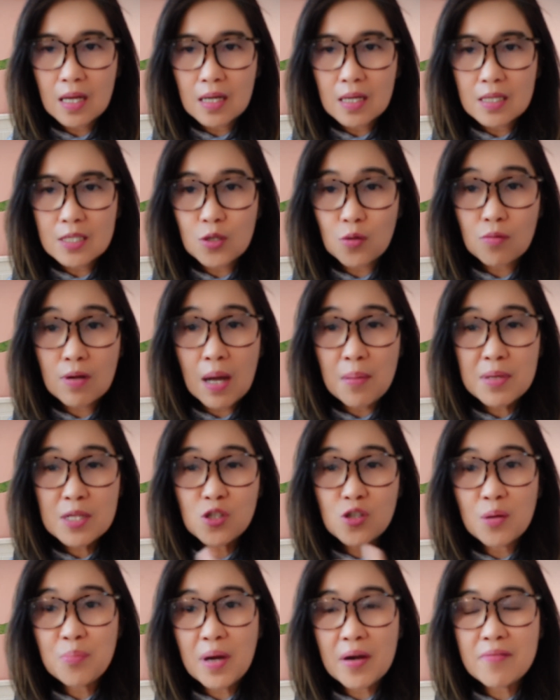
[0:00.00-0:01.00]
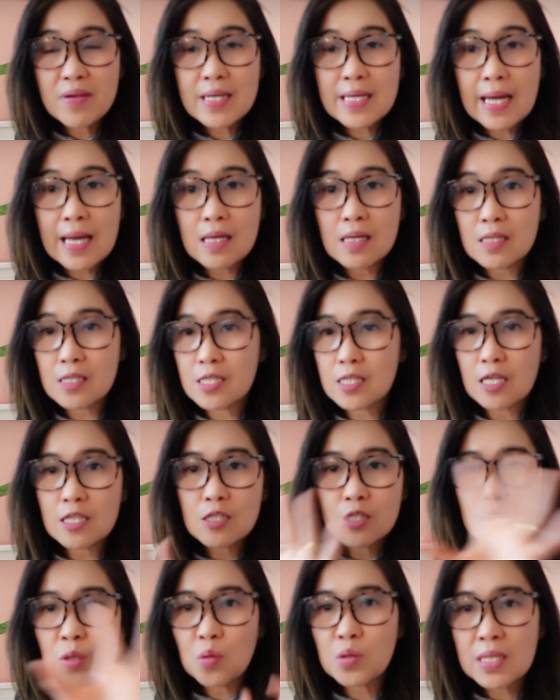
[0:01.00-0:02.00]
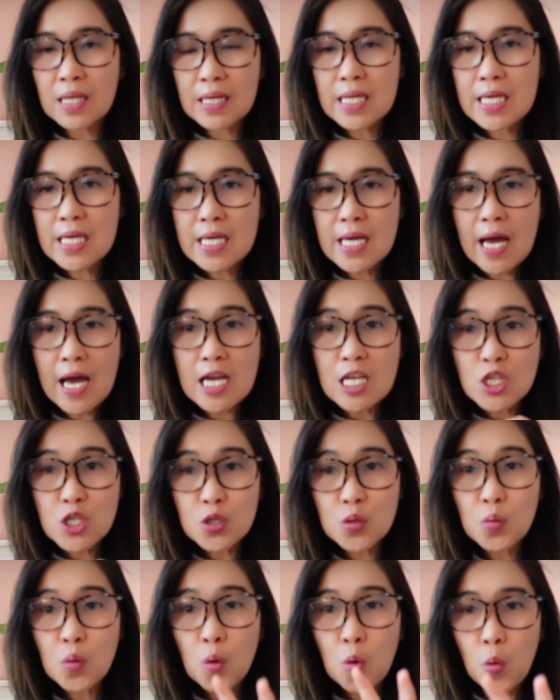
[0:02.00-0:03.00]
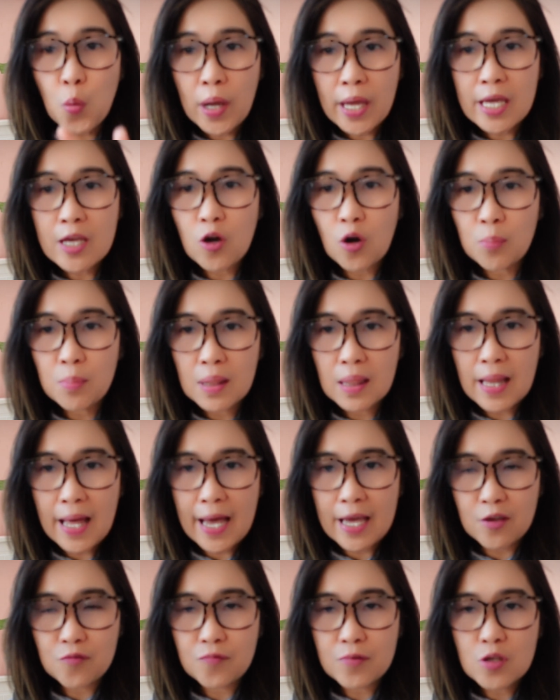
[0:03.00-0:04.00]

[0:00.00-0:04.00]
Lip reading: So coming to America is totally a new way of life.